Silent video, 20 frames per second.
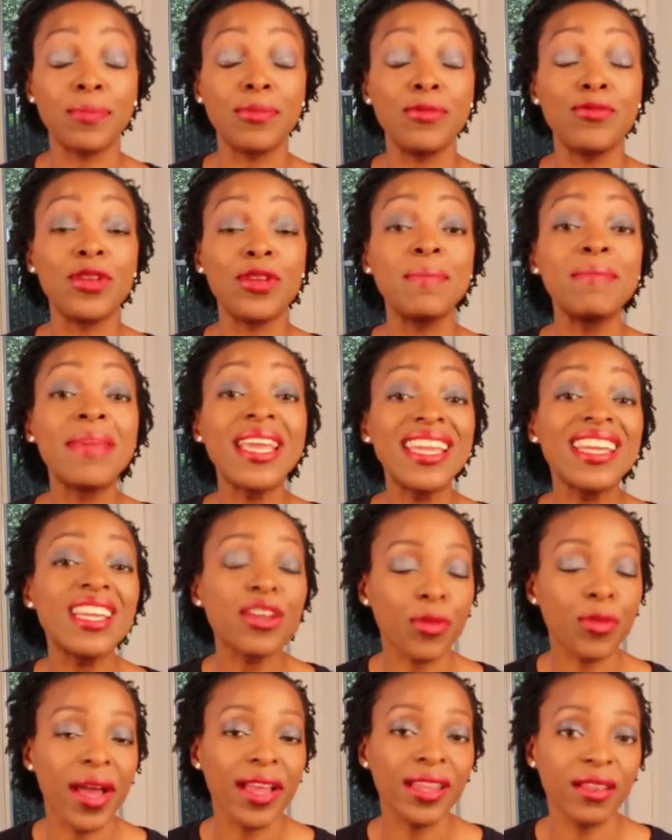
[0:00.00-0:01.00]

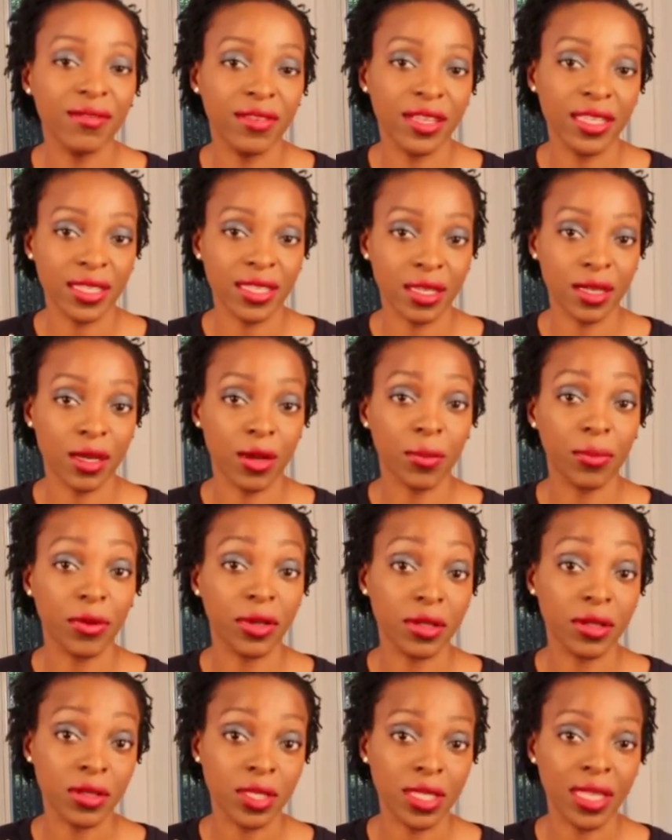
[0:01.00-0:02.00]
remaining relevant in her
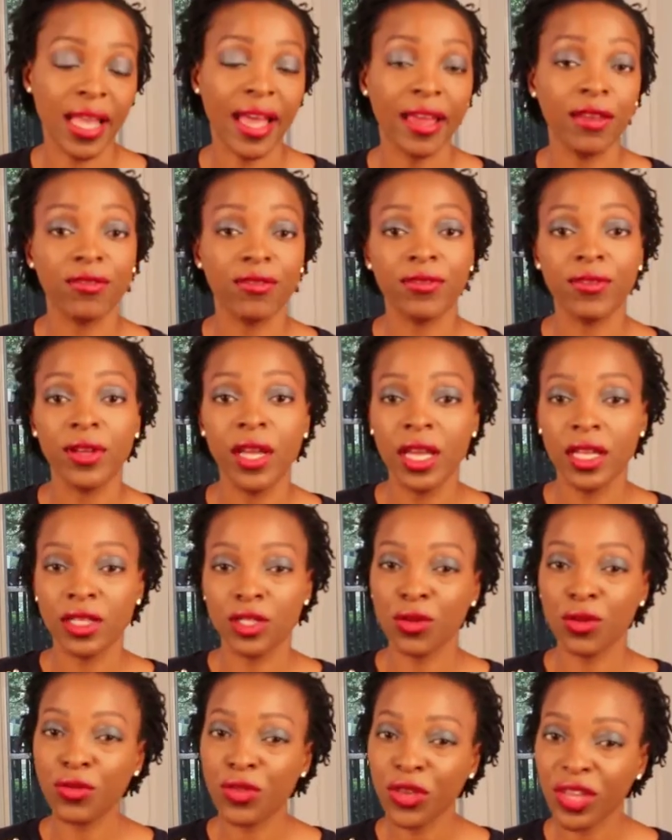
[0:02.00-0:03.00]
brother's life.
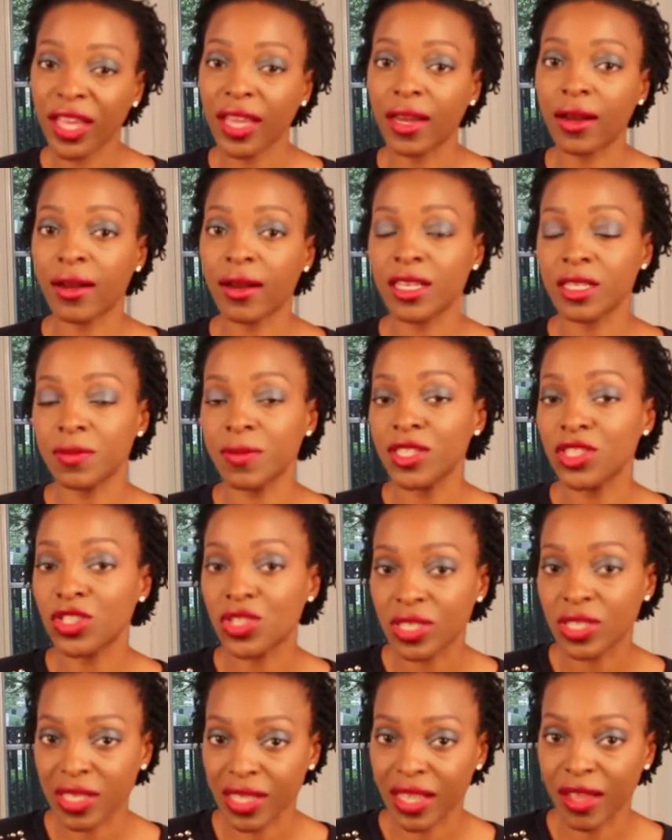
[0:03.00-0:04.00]
Don't forget, her husband's
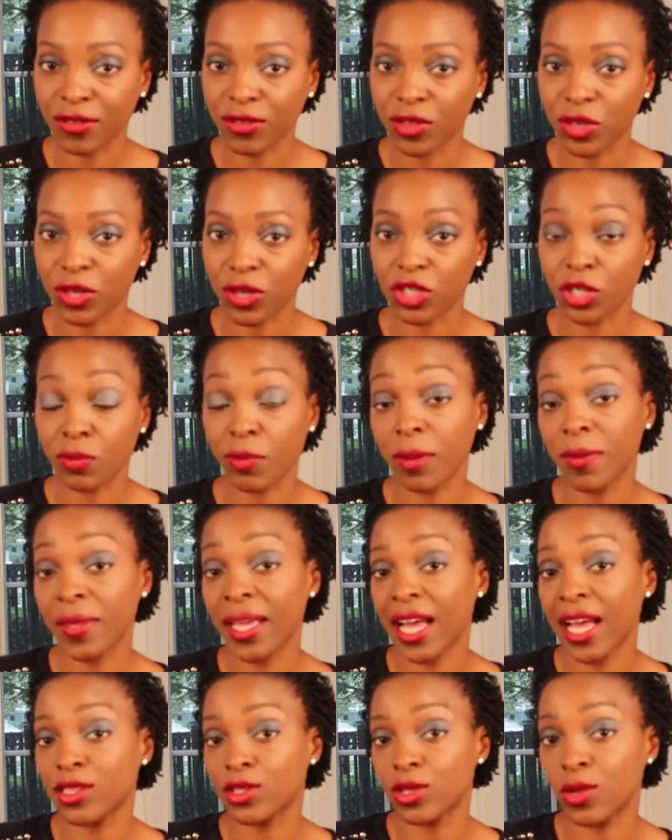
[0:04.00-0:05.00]
just left her. She probably
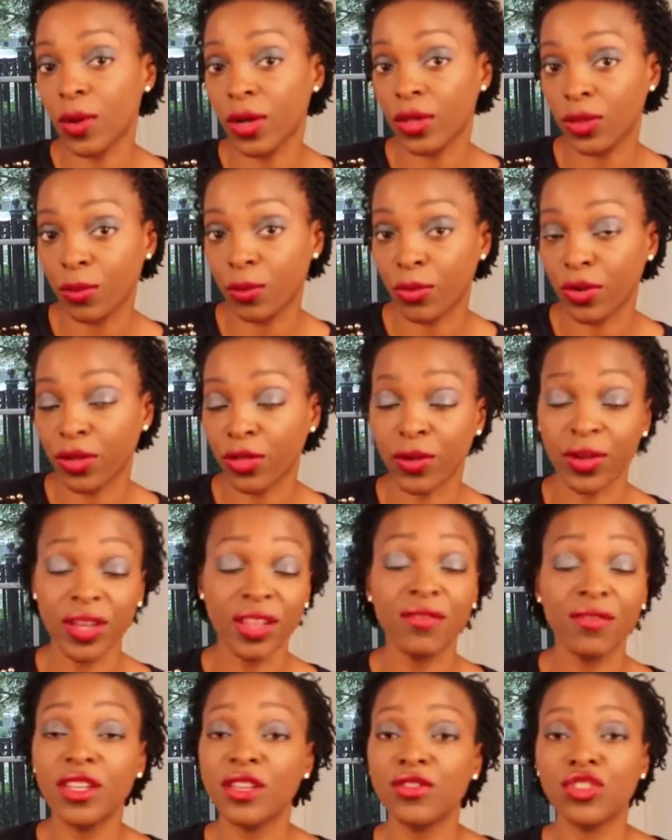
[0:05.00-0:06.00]
has no other brother. And
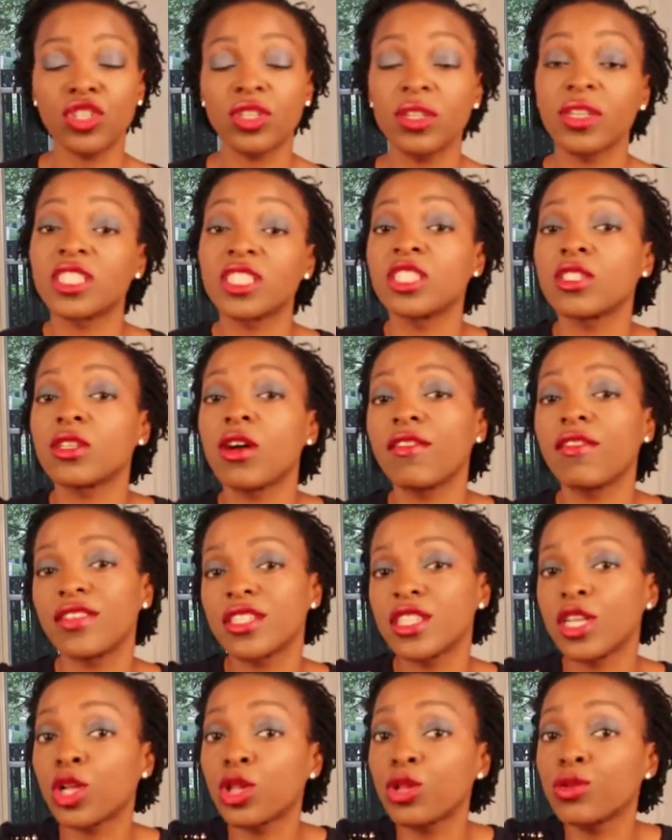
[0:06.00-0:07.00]
even if she does, she's
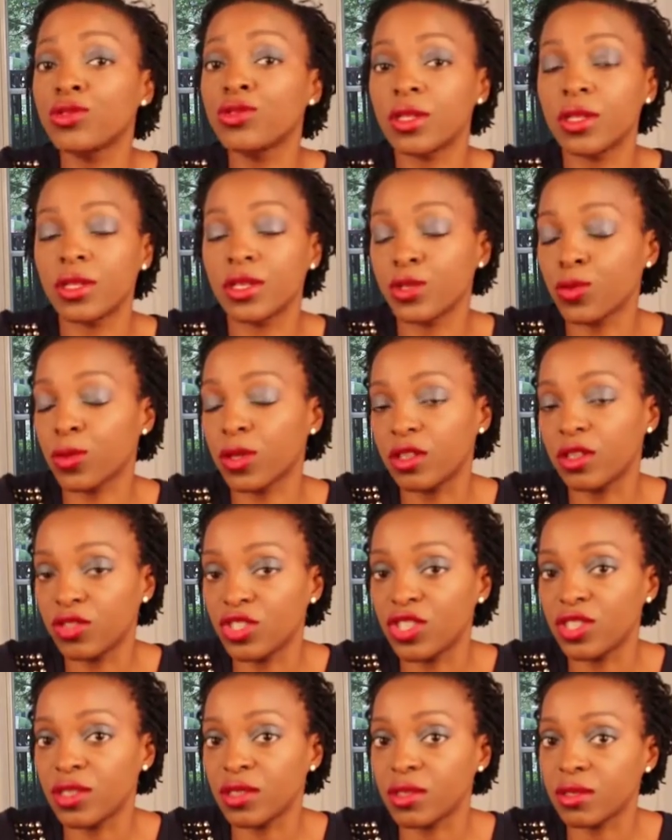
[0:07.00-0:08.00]
obviously close to this one if
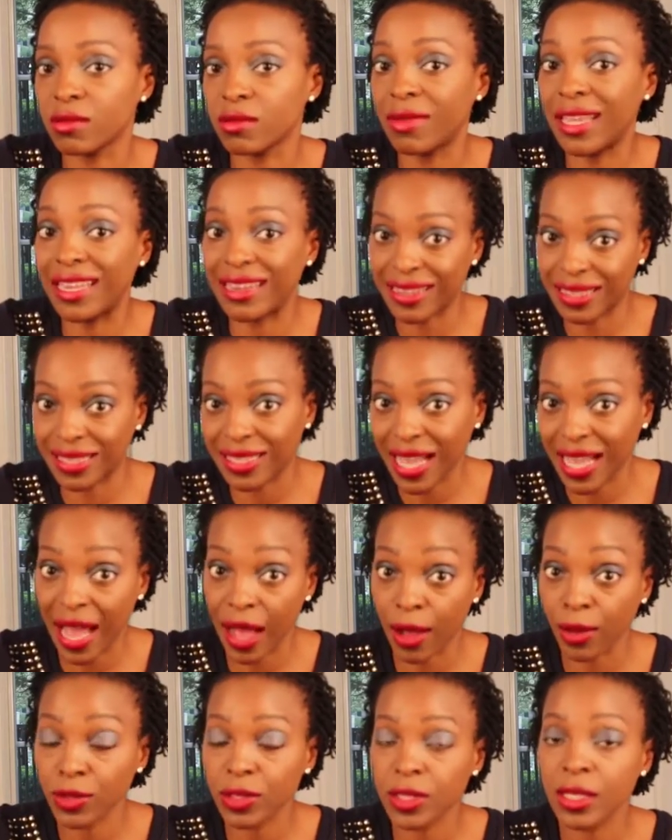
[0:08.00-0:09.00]
she's in his
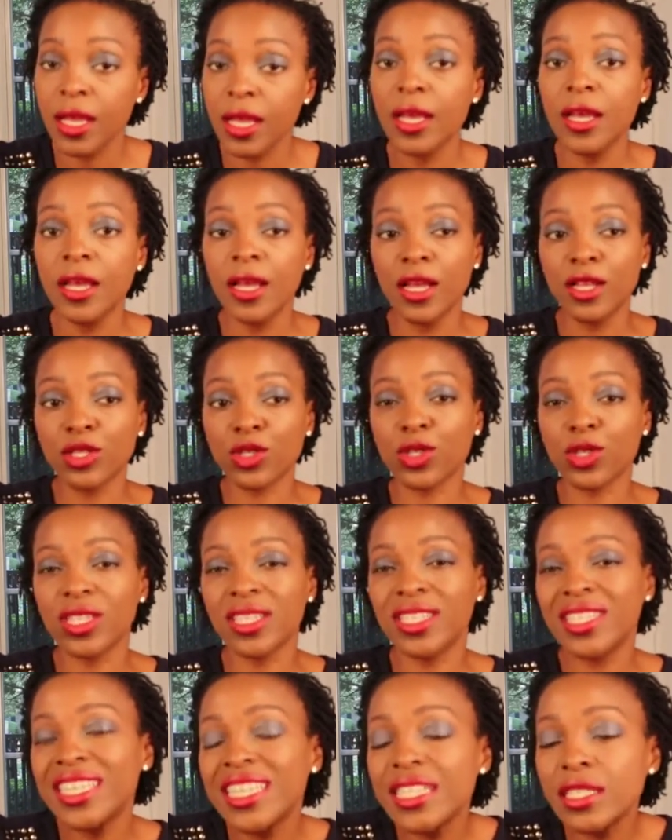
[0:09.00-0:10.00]
house. So
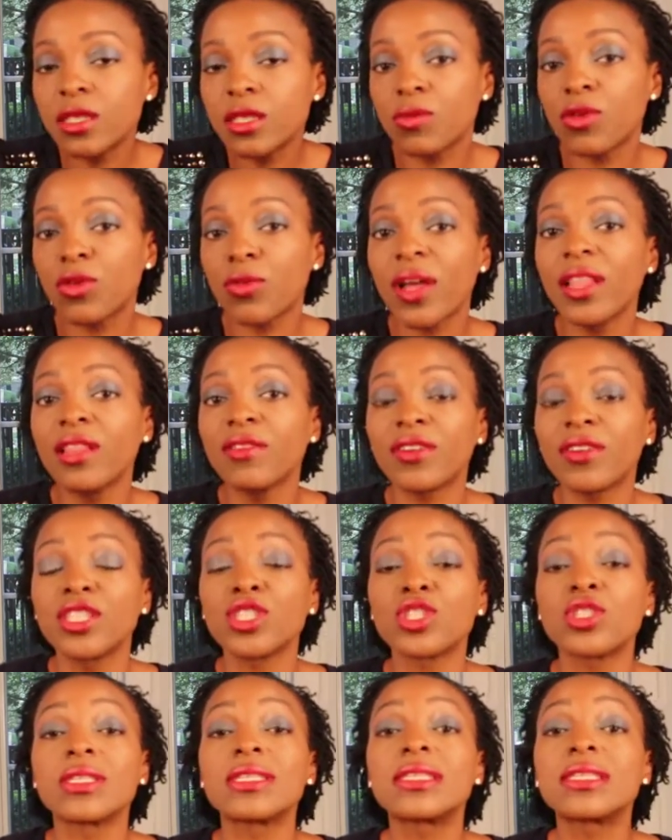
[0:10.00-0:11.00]
she needs to be
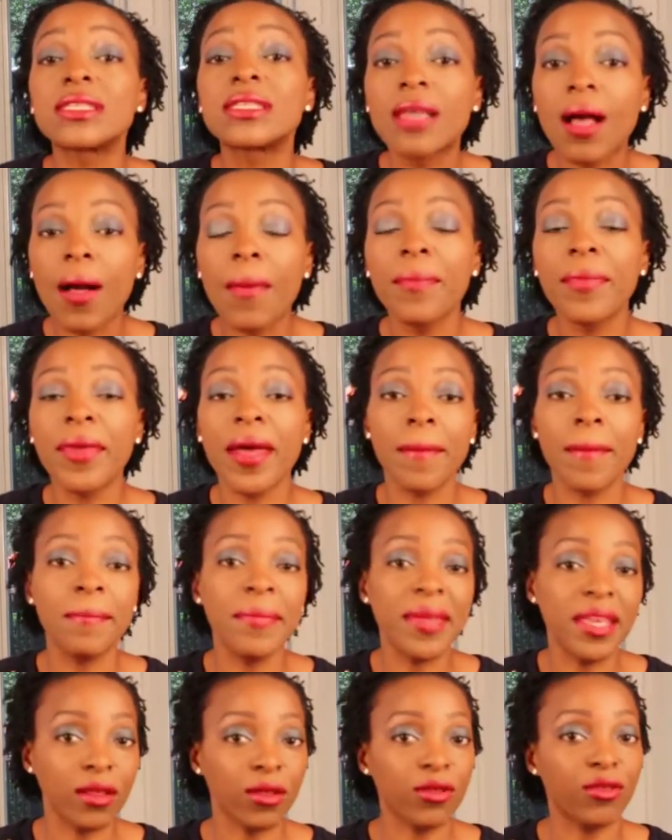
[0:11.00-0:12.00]
relevant to some
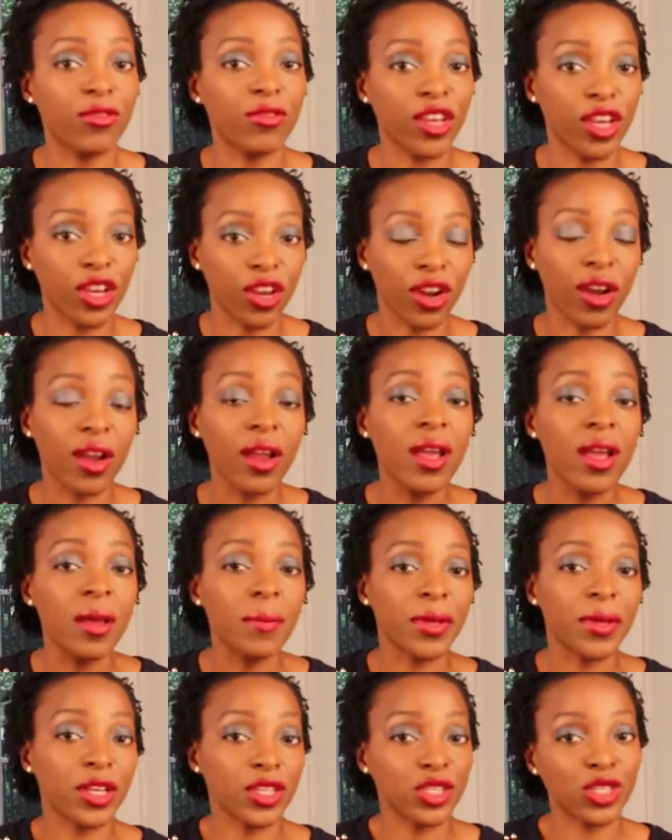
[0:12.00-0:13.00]
male figure,
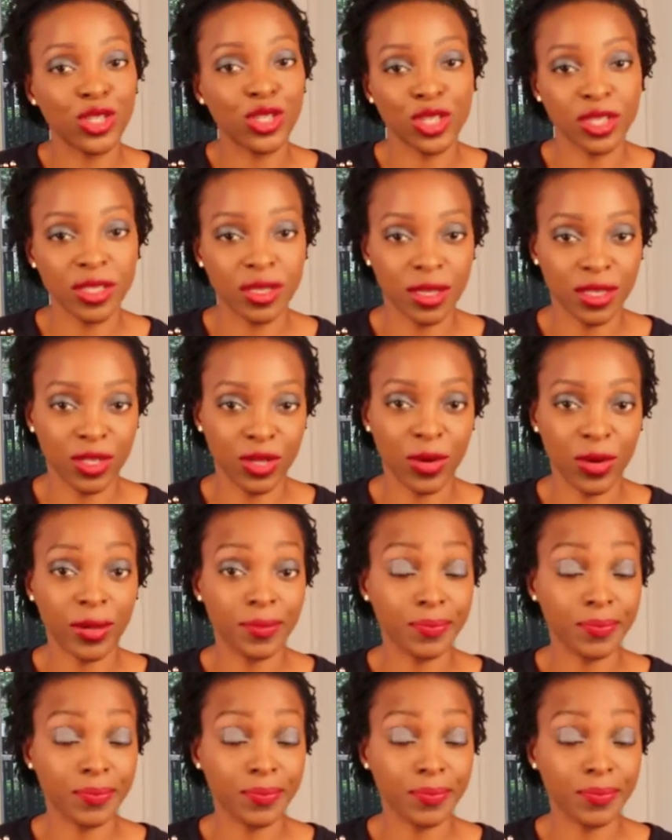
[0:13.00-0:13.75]
because she just lost